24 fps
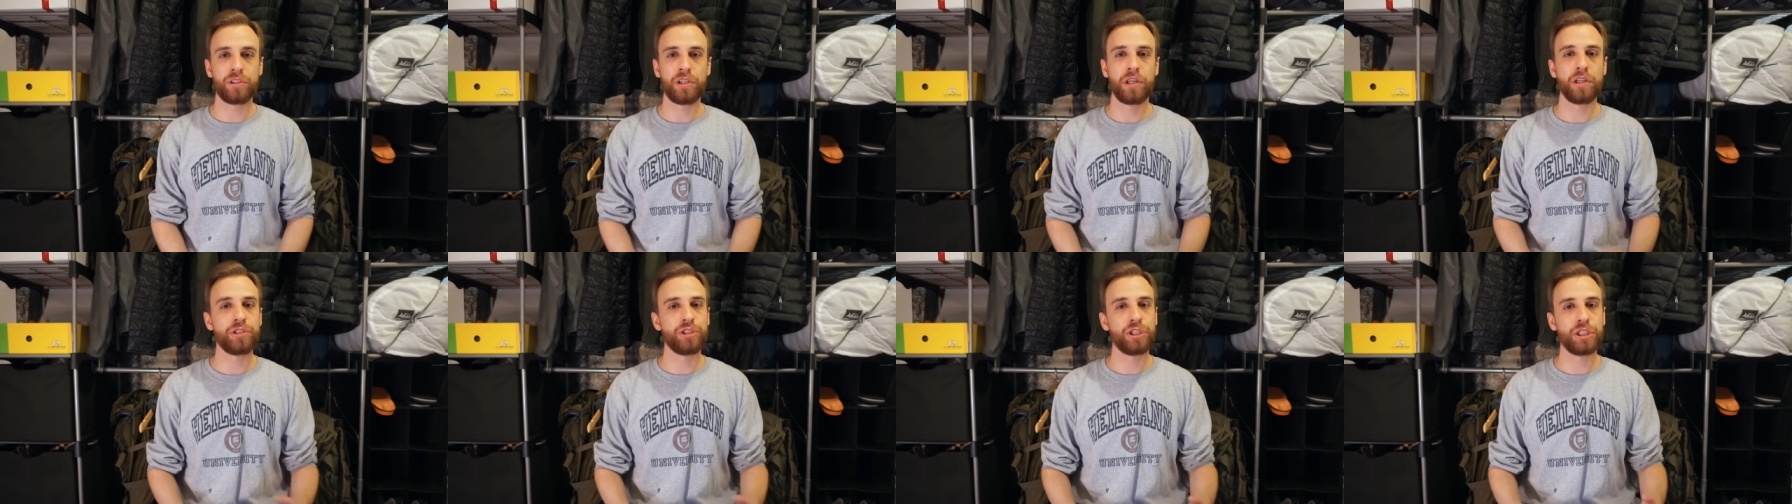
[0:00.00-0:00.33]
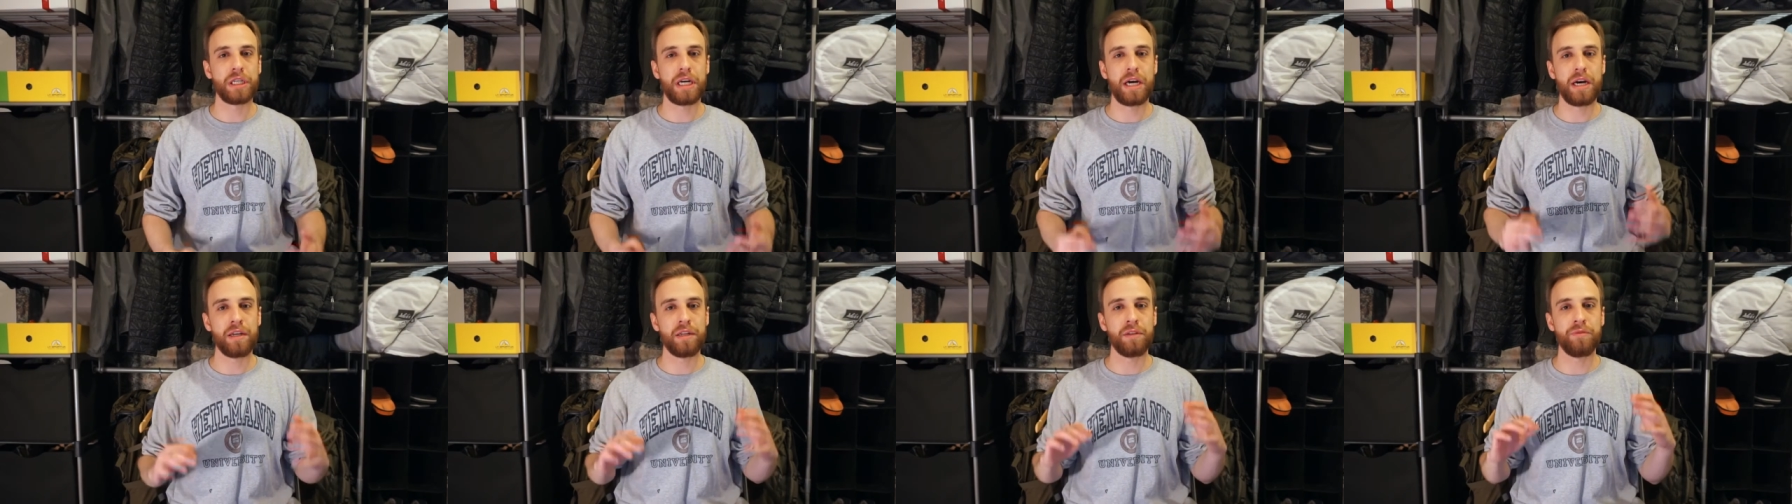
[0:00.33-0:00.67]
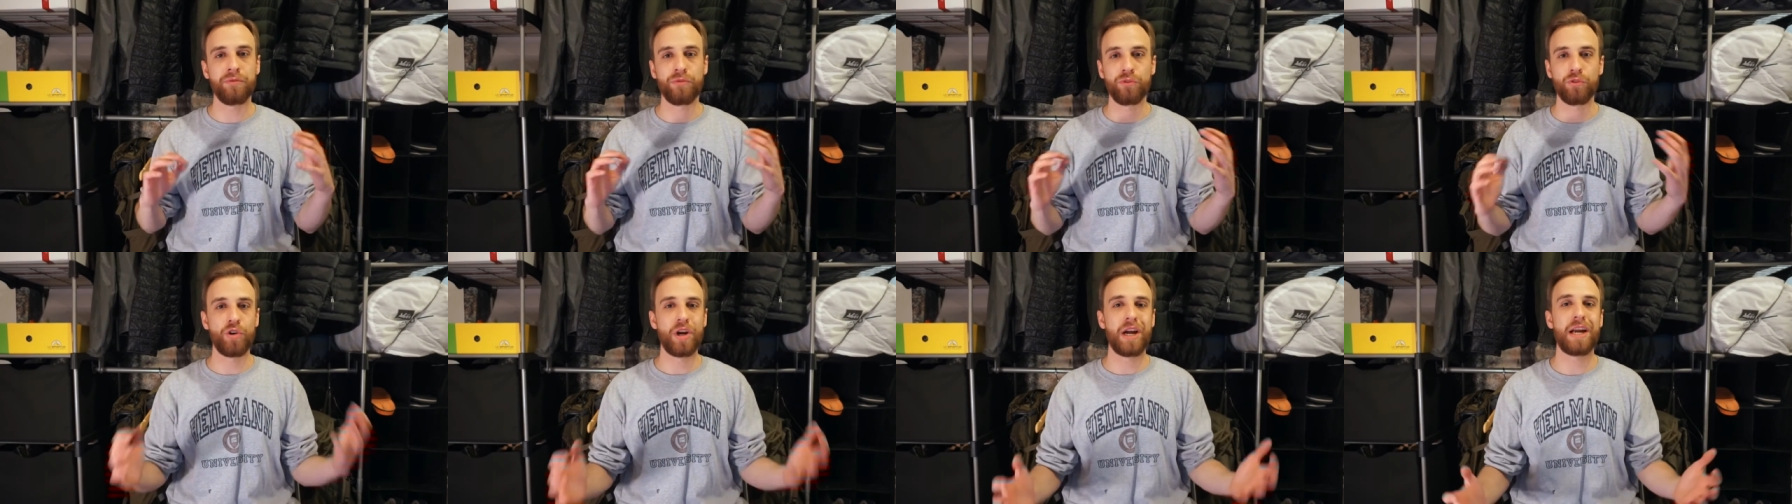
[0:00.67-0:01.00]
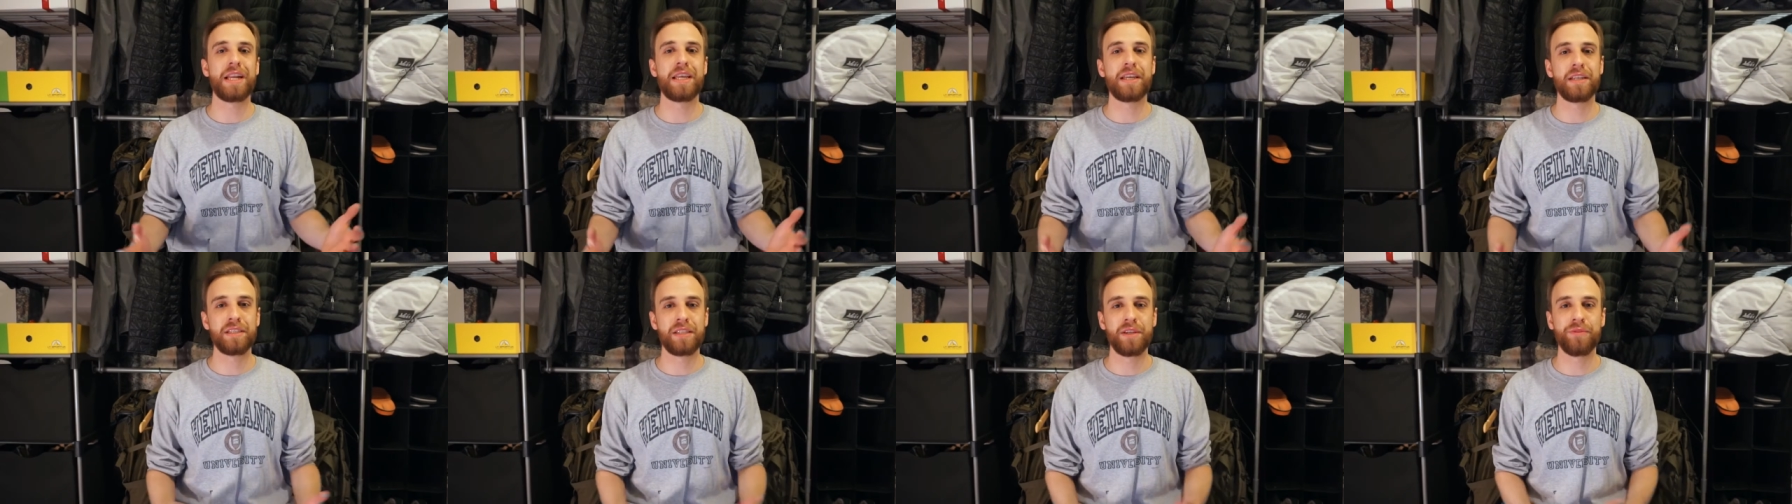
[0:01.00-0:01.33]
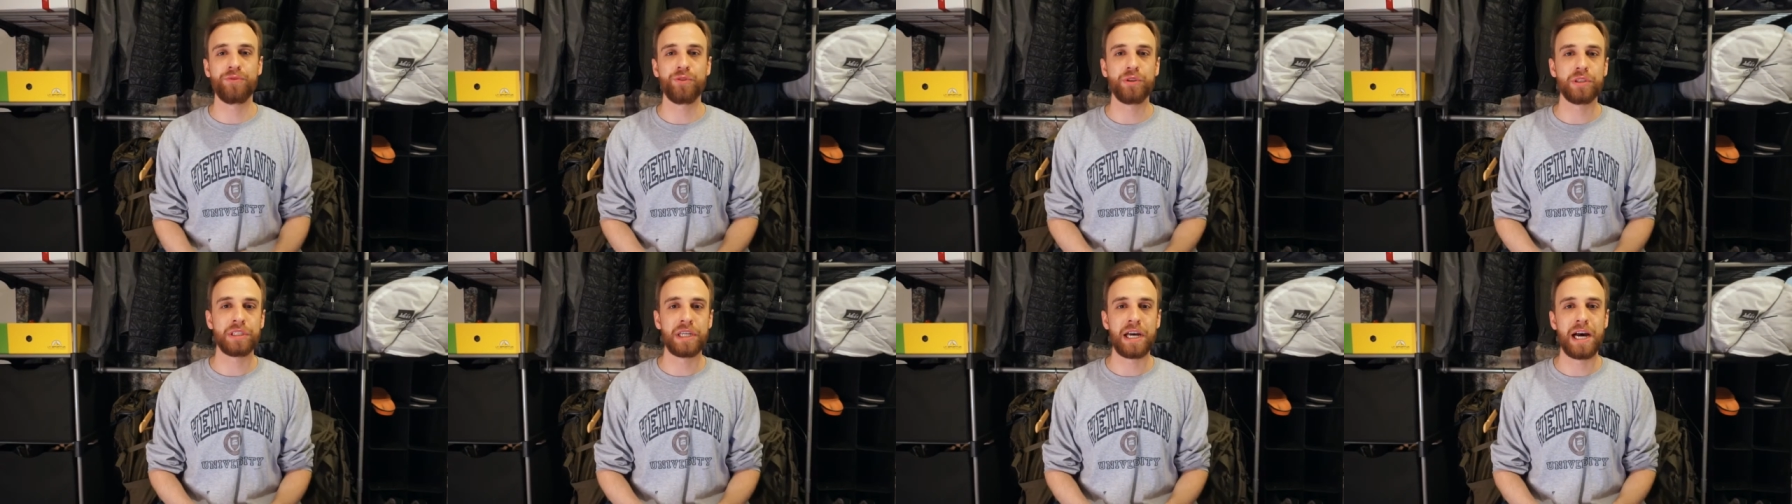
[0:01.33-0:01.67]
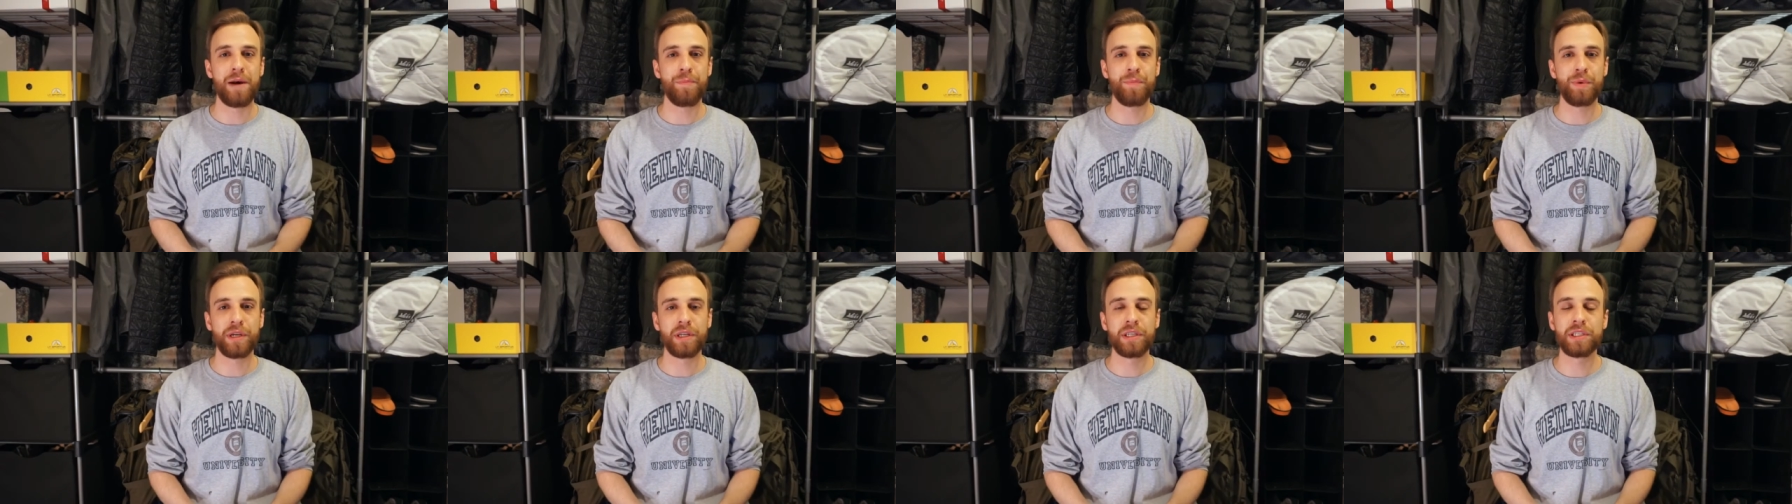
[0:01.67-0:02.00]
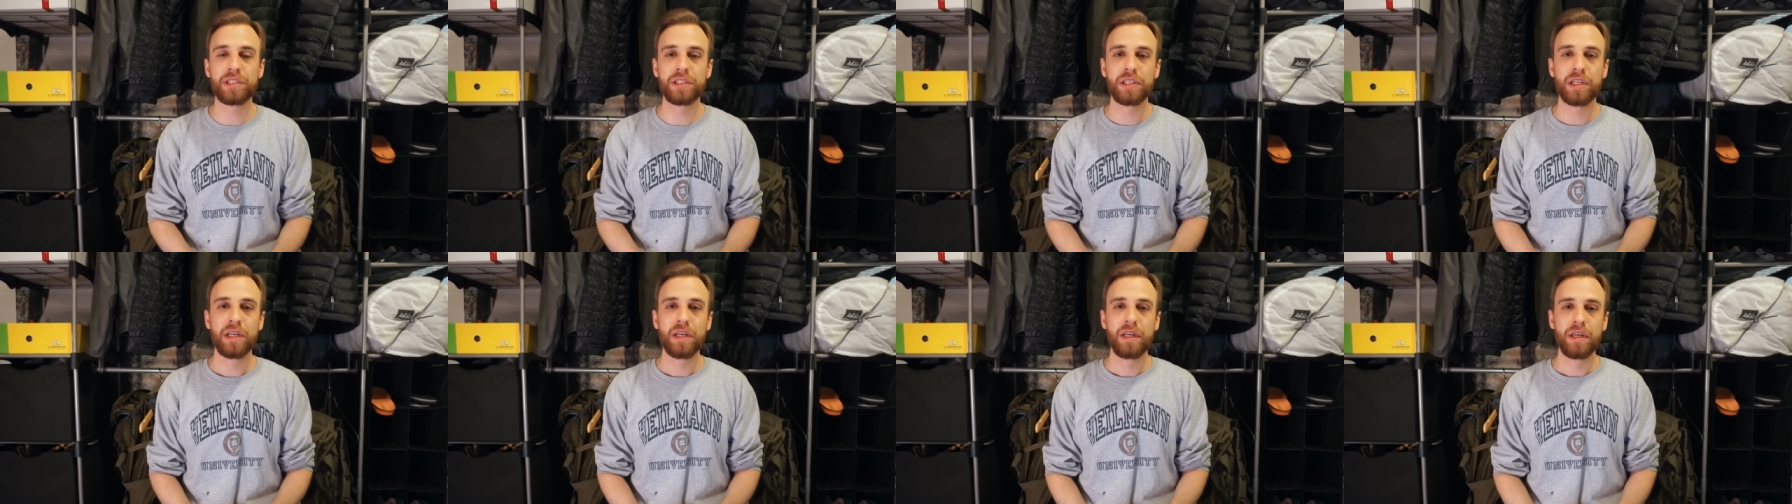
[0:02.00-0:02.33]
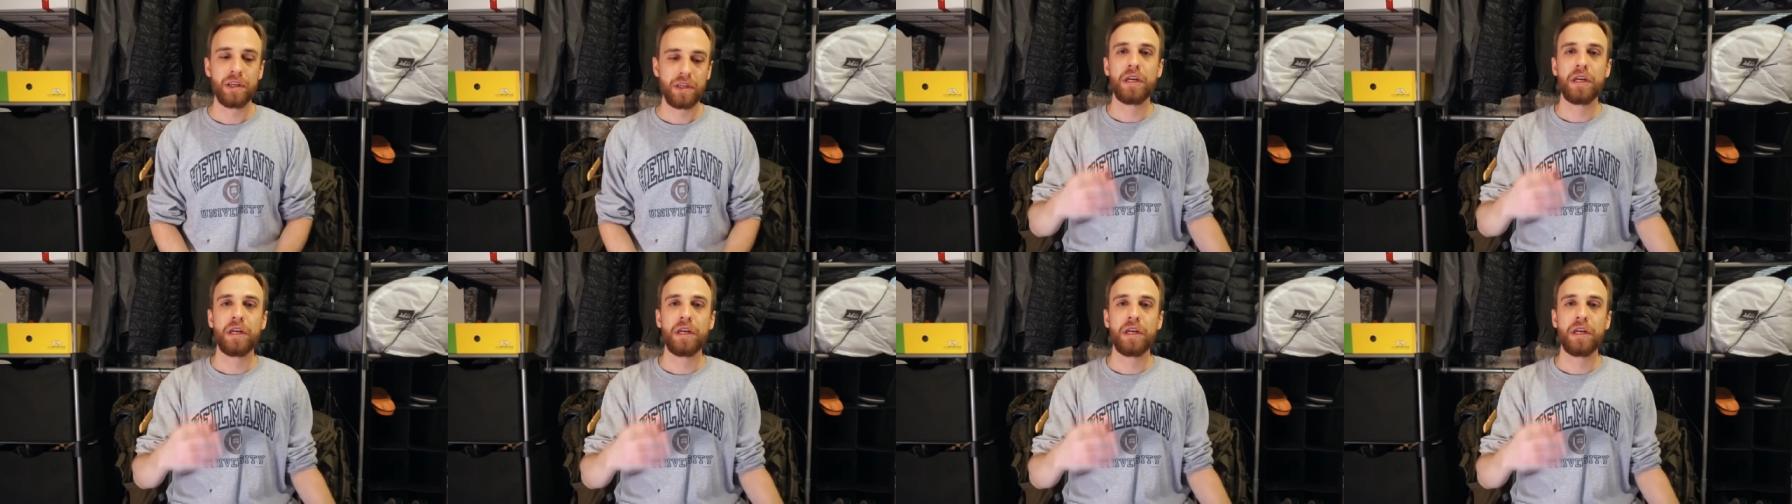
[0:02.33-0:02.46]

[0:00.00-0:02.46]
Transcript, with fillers: touching on a variety of different topics.